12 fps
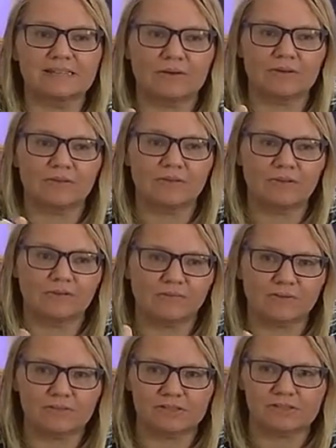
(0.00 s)
how the
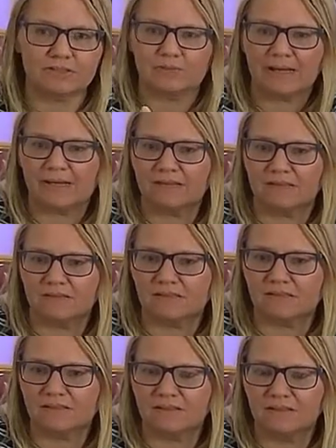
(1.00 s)
universe expands